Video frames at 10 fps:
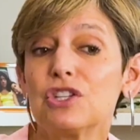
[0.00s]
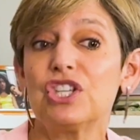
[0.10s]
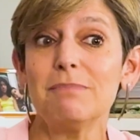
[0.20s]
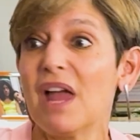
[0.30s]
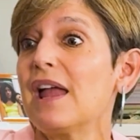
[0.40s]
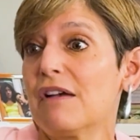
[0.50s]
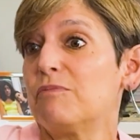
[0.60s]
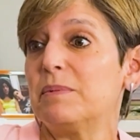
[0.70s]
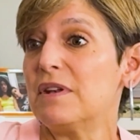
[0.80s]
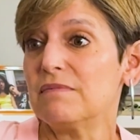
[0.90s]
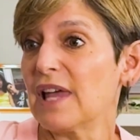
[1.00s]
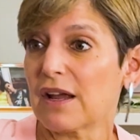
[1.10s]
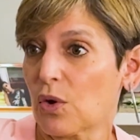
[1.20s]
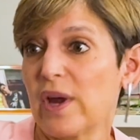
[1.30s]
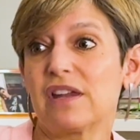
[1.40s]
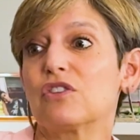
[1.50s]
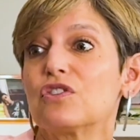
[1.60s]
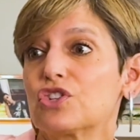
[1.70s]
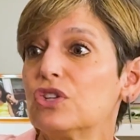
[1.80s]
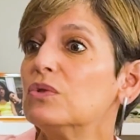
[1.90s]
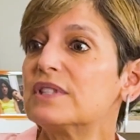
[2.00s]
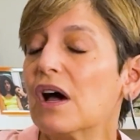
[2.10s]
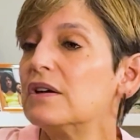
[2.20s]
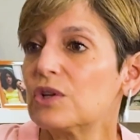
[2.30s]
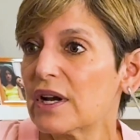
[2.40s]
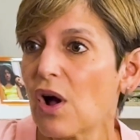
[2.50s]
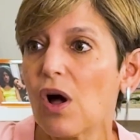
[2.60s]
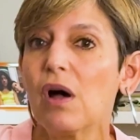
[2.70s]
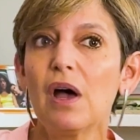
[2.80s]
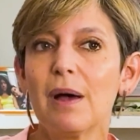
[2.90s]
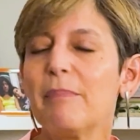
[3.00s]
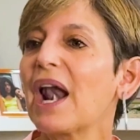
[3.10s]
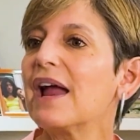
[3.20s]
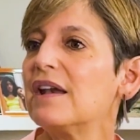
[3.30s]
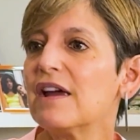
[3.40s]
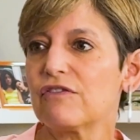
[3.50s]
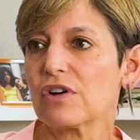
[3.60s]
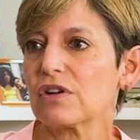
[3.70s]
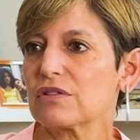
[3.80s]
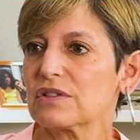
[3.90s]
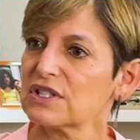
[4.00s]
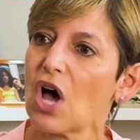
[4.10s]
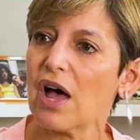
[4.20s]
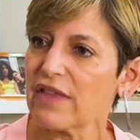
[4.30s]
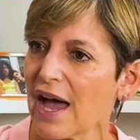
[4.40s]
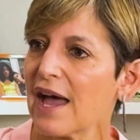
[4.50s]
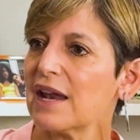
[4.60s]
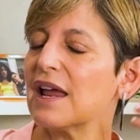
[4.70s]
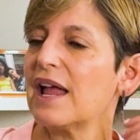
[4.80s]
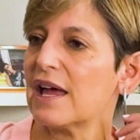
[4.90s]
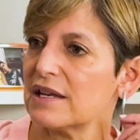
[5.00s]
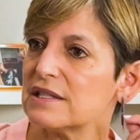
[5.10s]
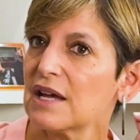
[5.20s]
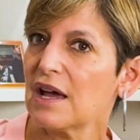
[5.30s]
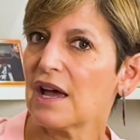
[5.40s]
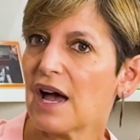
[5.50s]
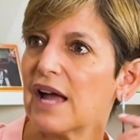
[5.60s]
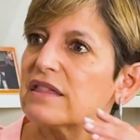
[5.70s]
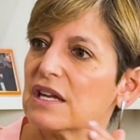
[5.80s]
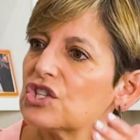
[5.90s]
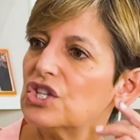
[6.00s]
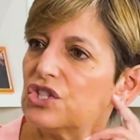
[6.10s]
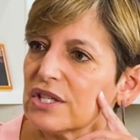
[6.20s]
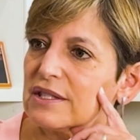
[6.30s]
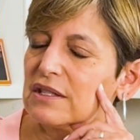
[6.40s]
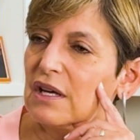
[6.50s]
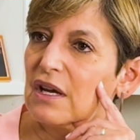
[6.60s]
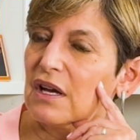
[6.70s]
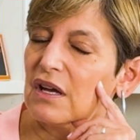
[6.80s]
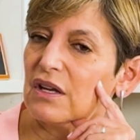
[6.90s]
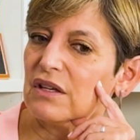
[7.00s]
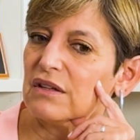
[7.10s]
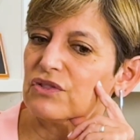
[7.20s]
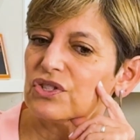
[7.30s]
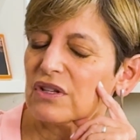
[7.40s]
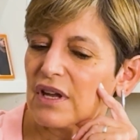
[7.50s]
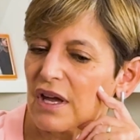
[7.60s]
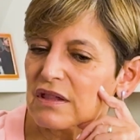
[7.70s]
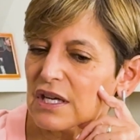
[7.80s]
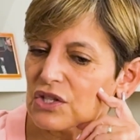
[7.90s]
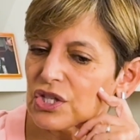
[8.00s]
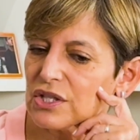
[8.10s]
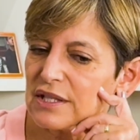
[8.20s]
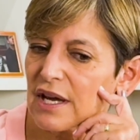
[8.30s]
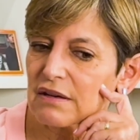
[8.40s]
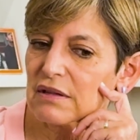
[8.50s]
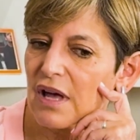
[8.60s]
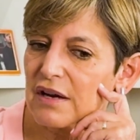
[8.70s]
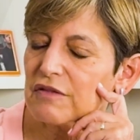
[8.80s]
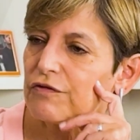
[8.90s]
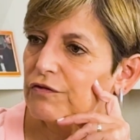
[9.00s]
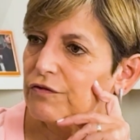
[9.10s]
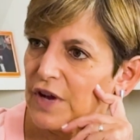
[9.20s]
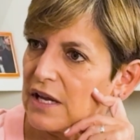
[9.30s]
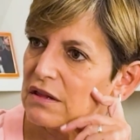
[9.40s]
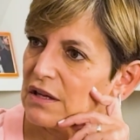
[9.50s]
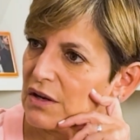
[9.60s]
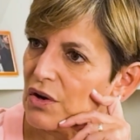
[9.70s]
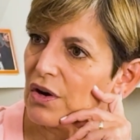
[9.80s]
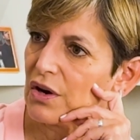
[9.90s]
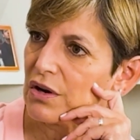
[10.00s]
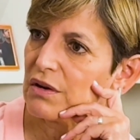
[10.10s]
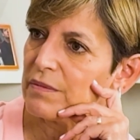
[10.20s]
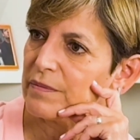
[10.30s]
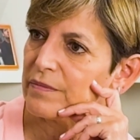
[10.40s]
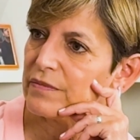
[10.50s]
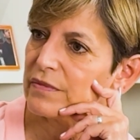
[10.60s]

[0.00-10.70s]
that. She may have been quaking in her shoes under it all, but I never saw that. And I think she just had a lot of faith in her